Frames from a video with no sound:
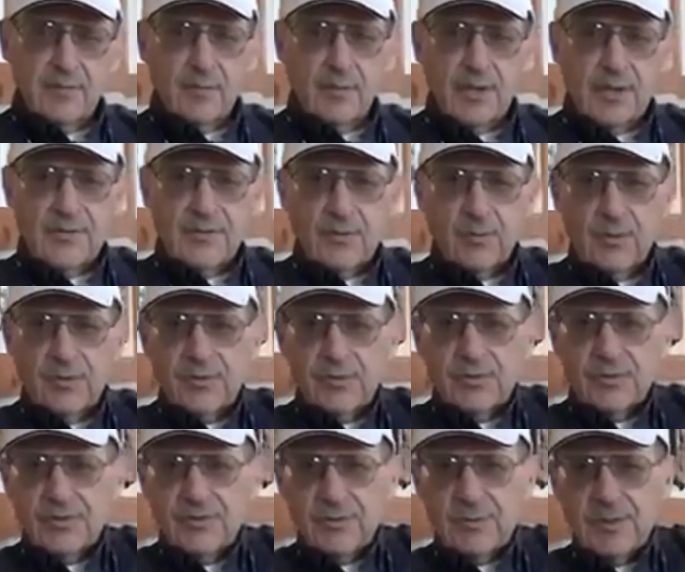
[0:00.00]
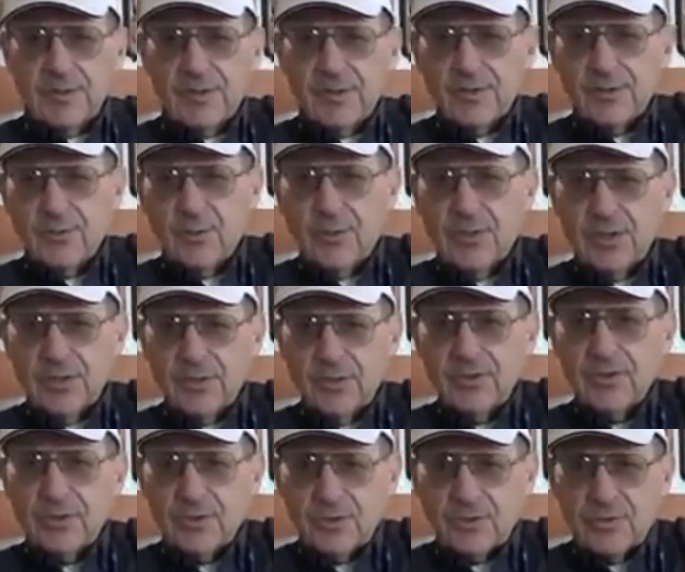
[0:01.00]
whereas the ones who live to be 120
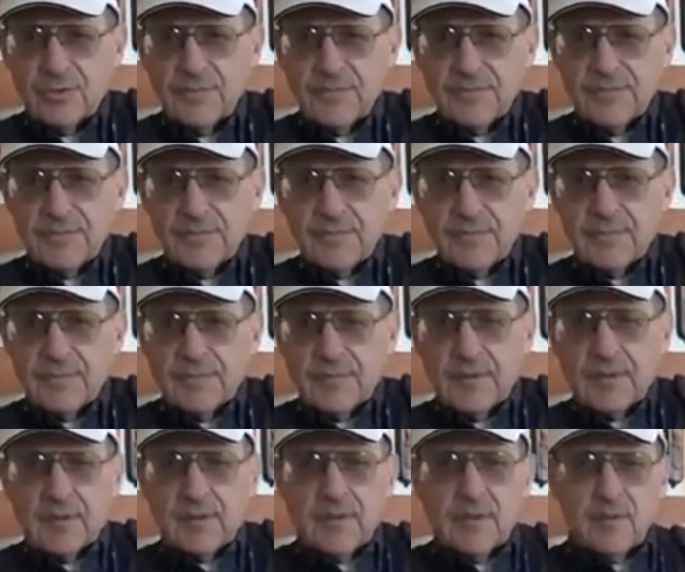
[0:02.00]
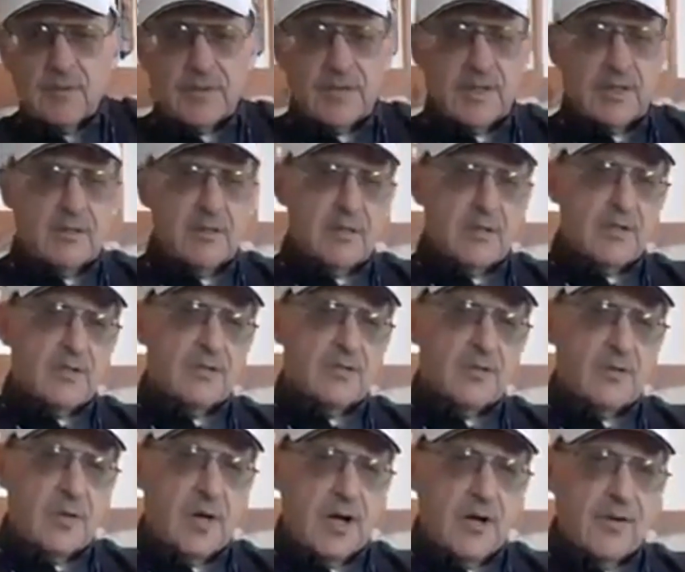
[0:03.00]
do. Okay?
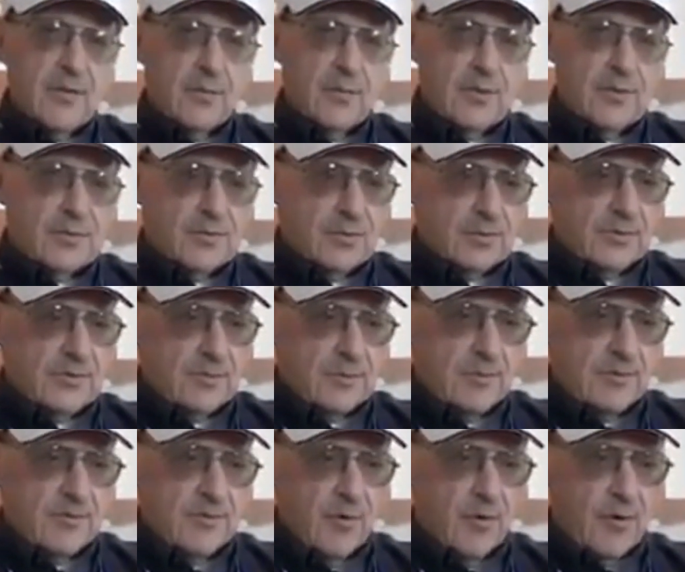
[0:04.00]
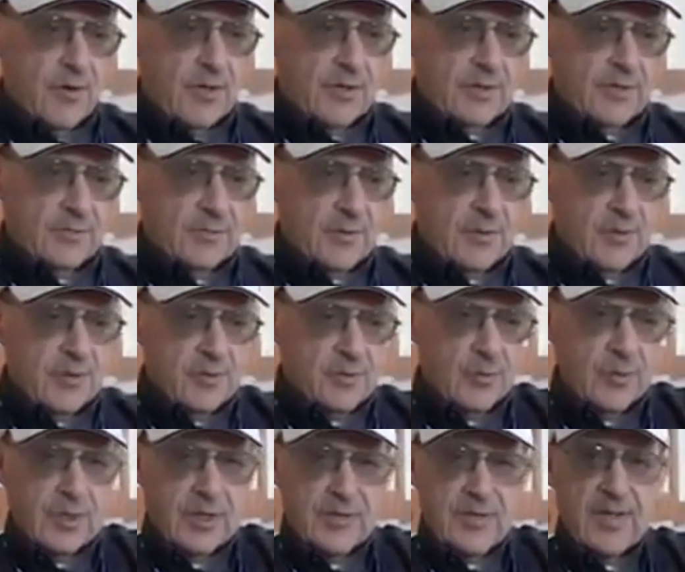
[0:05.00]
So how do the ones who live to be 40 live to be
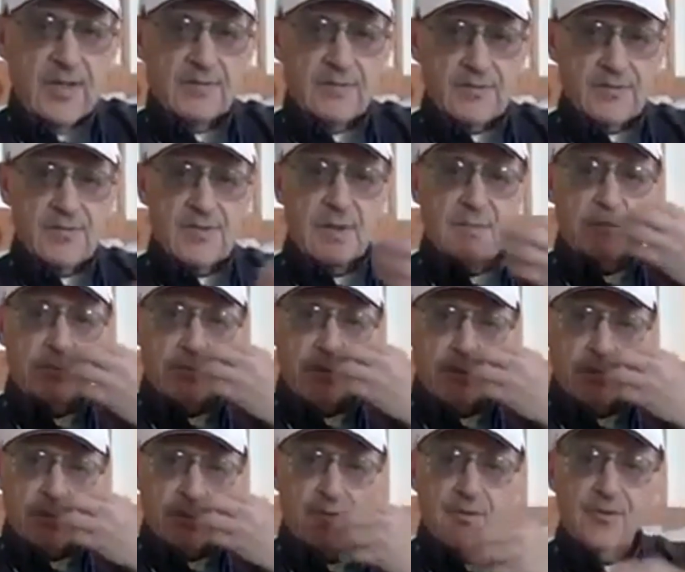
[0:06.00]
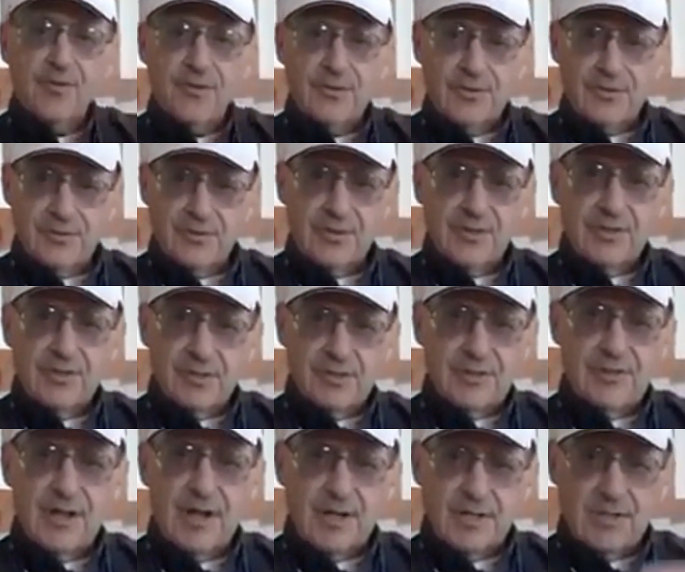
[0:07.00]
120? They have to supplement with all these
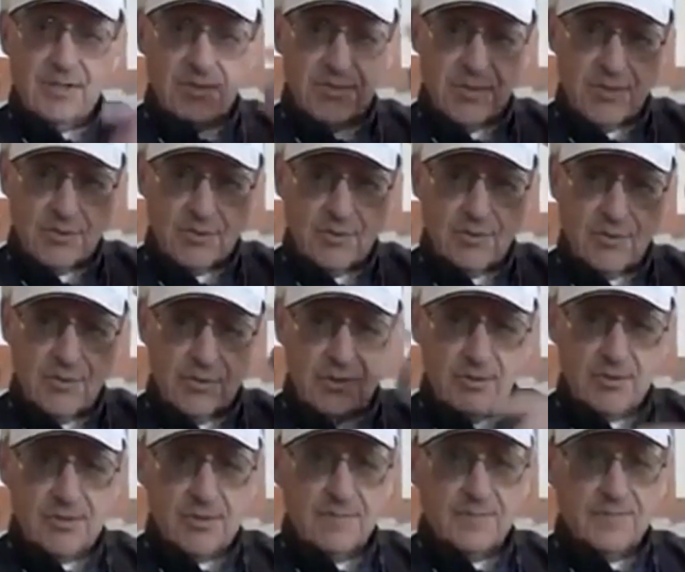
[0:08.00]
90 essential nutrients.